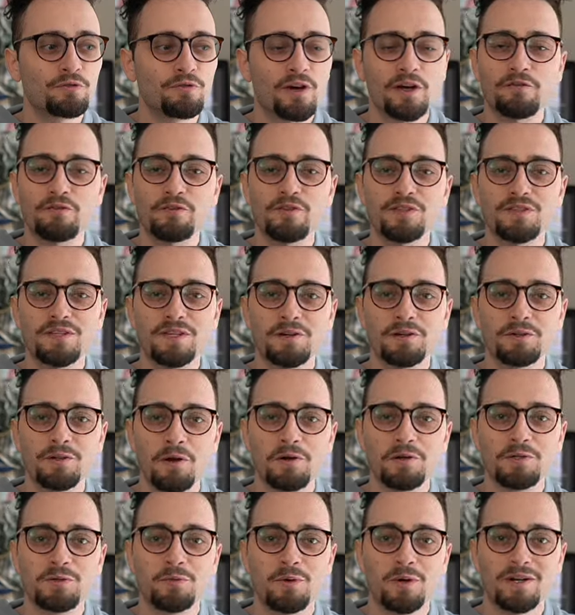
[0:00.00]
fight for the center
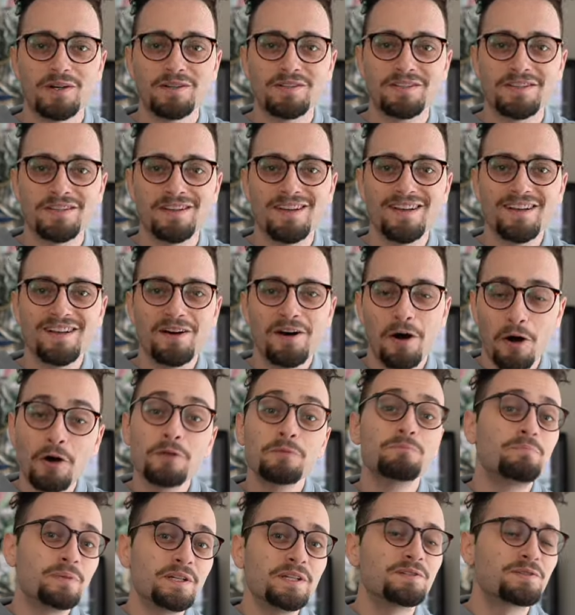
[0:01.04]
dark squares
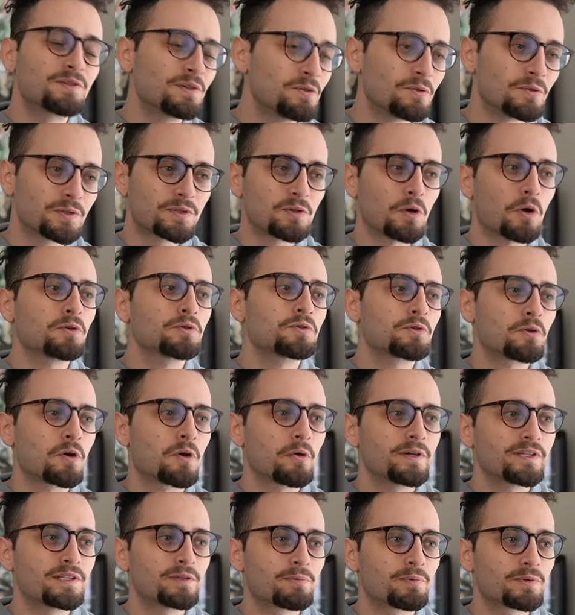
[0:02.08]
on B2. It's also
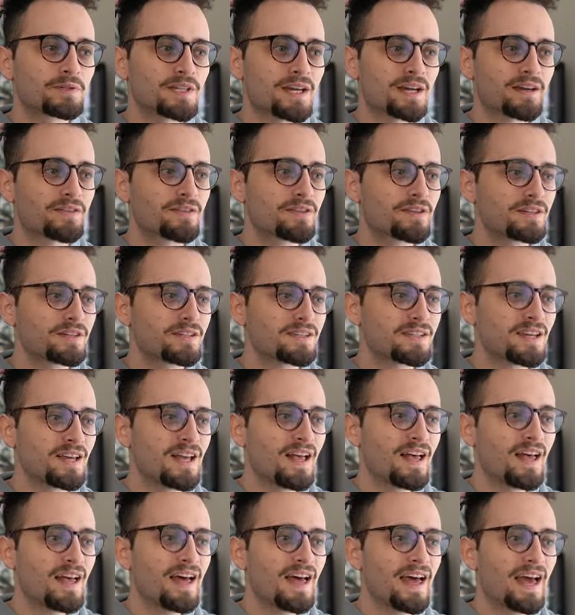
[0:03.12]
going to protect this
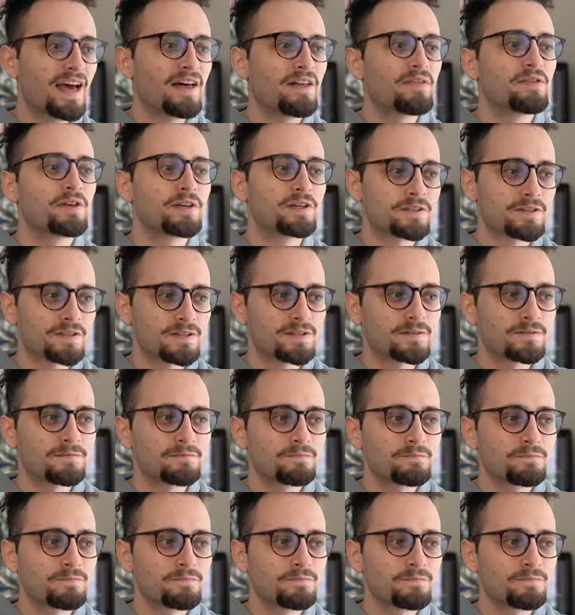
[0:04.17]
and this.